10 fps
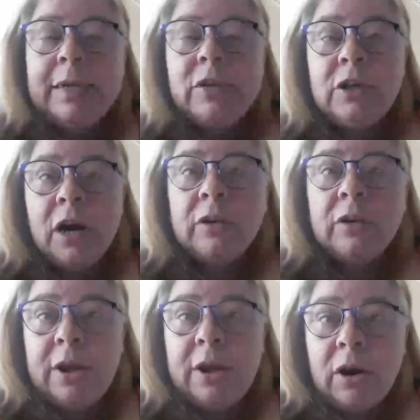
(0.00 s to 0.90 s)
I need
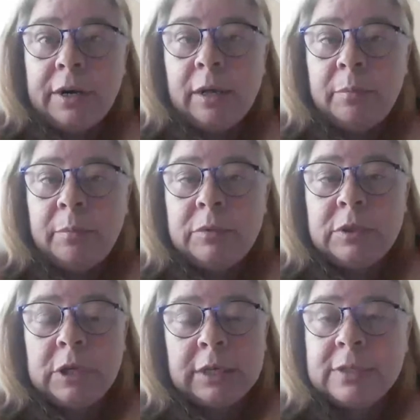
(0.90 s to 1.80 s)
y'all to stay on
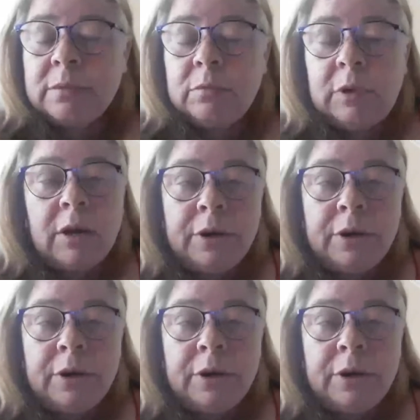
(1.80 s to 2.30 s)
him because